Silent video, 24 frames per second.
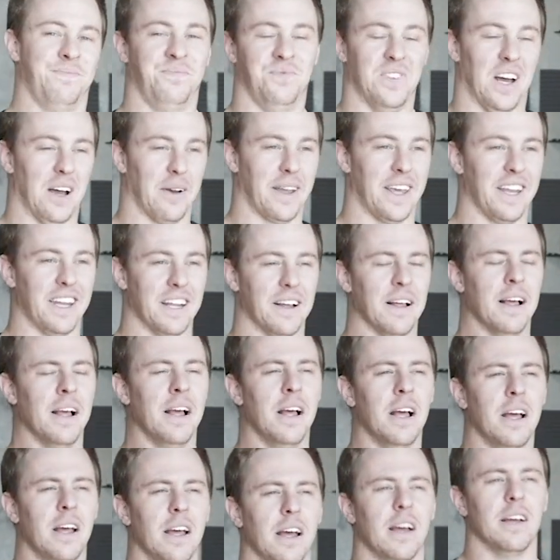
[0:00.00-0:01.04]
No, I'm kidding.
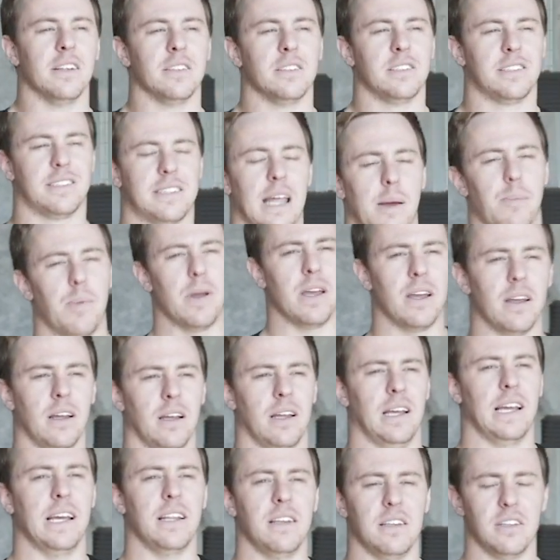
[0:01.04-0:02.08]
Stepping
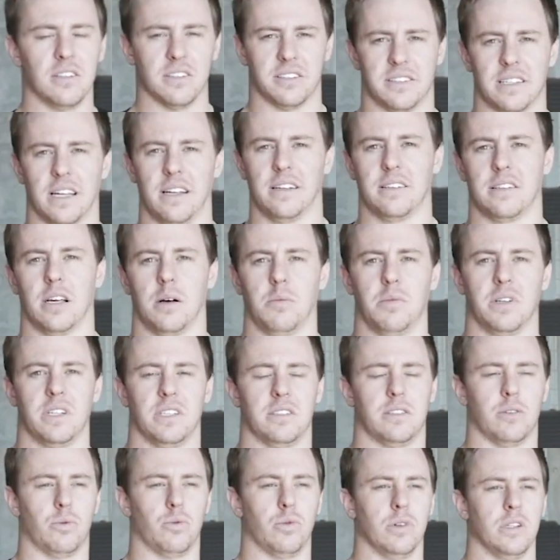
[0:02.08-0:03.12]
into your standing tumbling
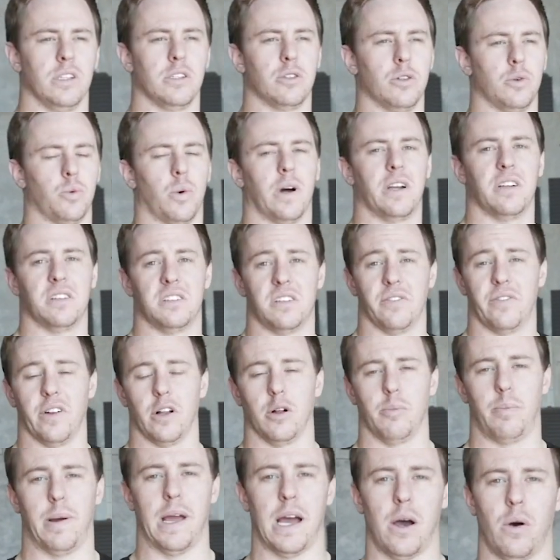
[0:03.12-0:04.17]
is a really good way to
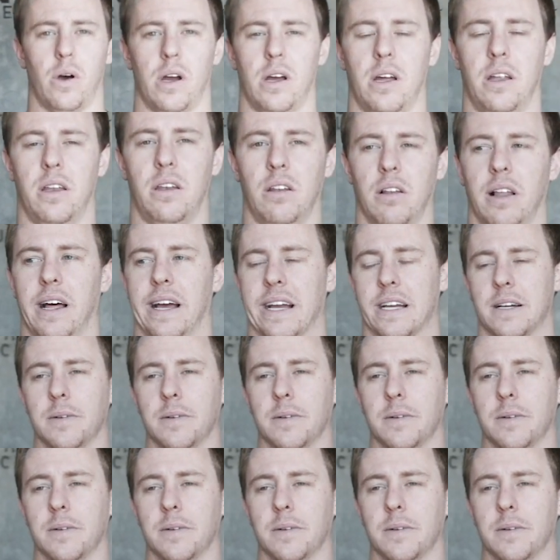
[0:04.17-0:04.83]
develop power and